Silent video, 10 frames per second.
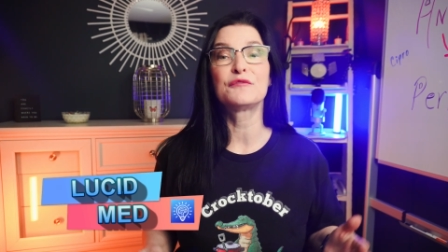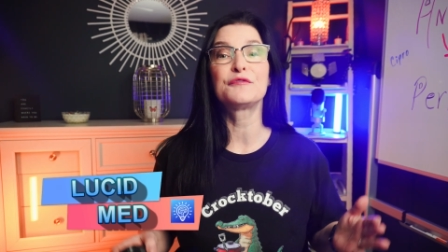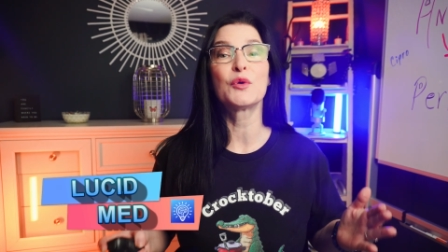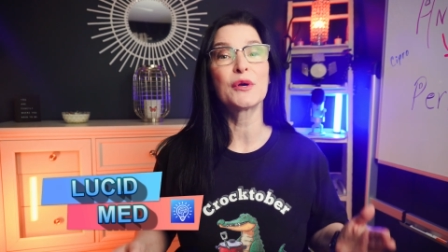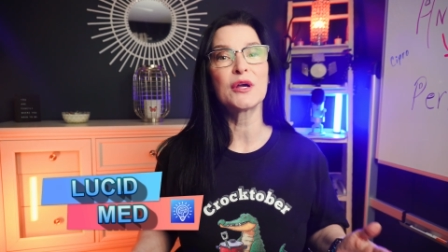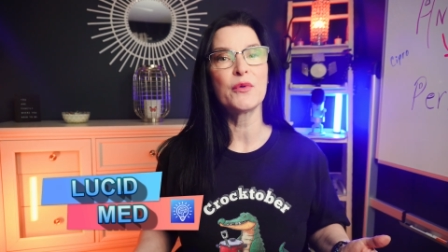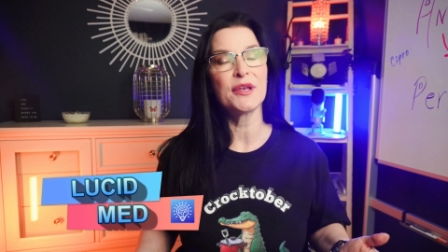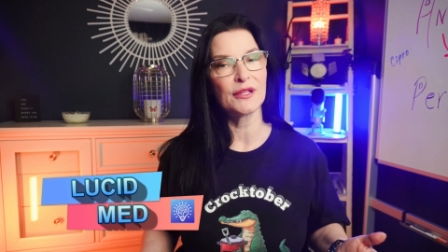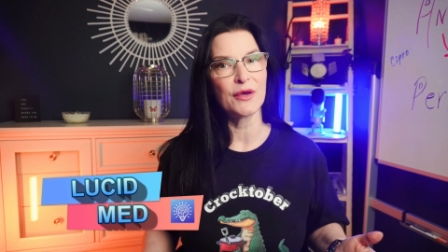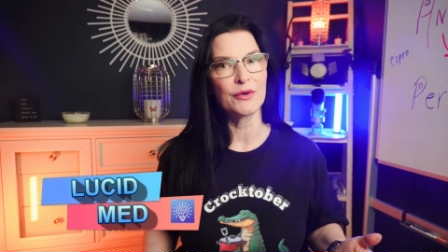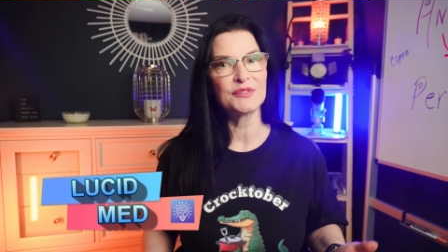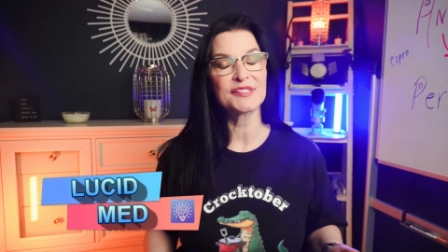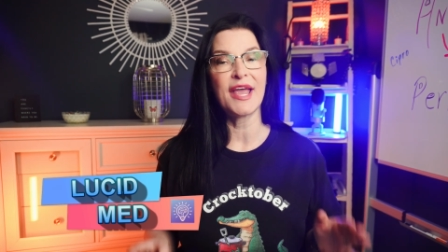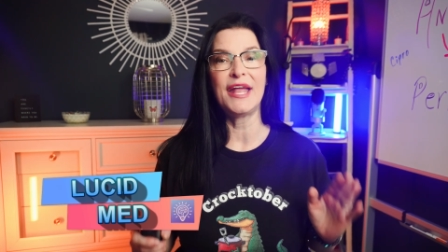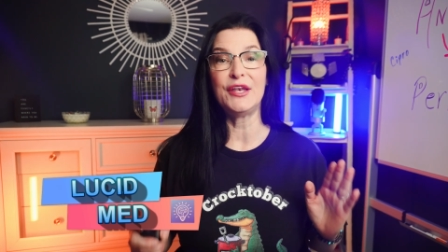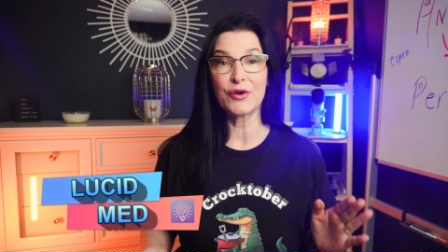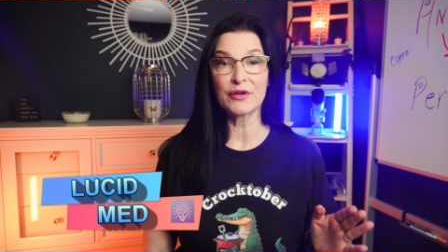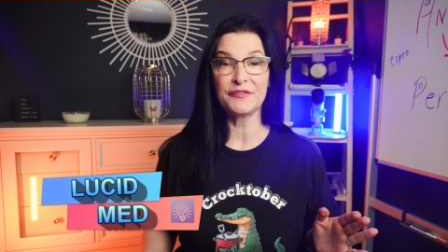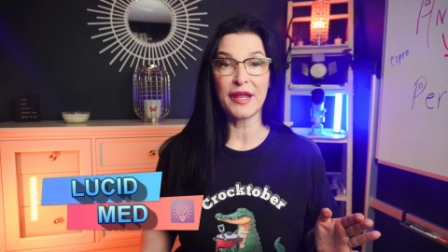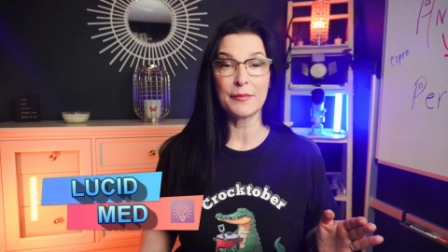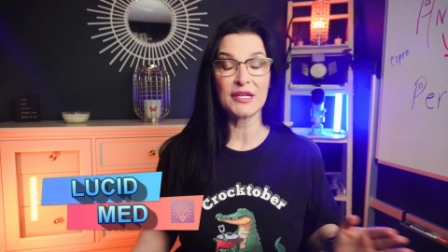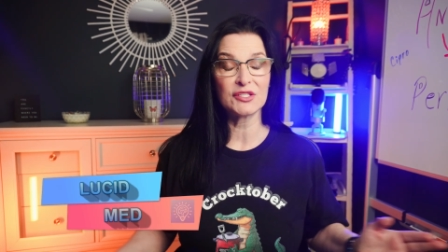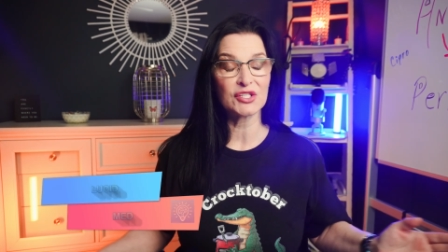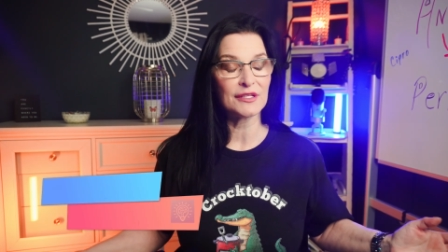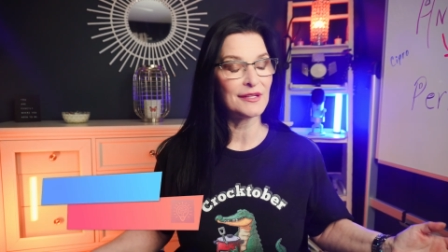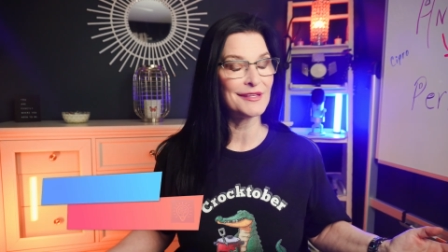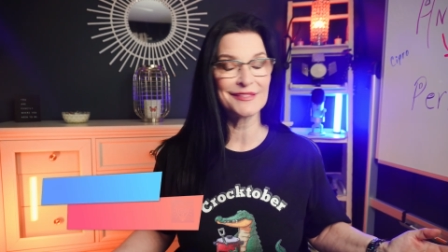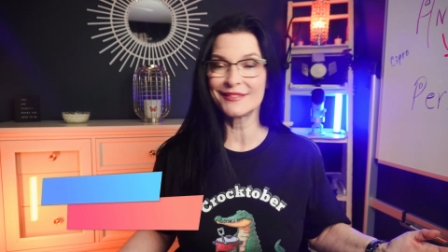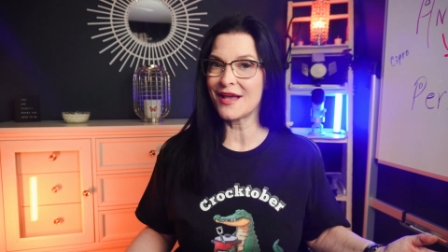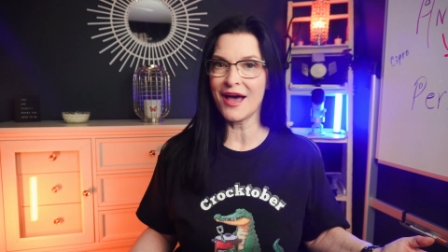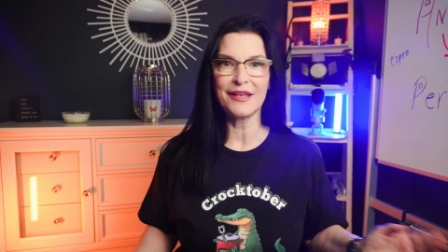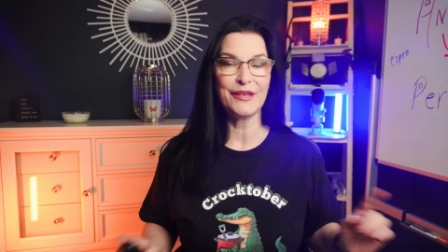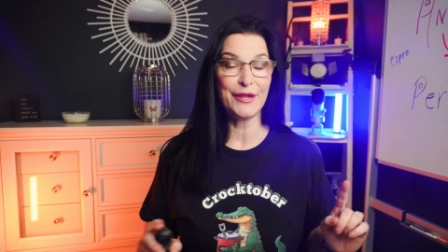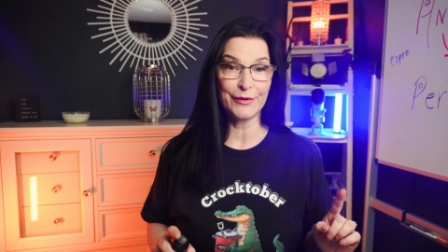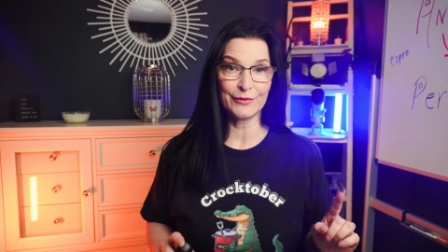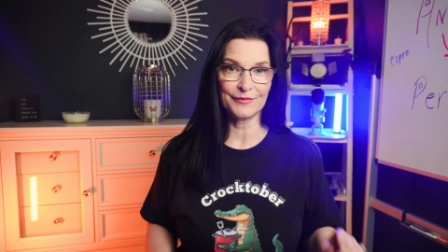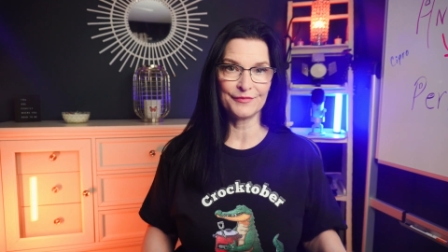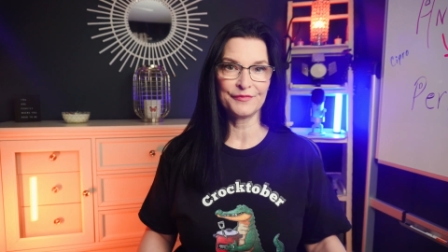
fluoroquinolones and nerve damage is not new.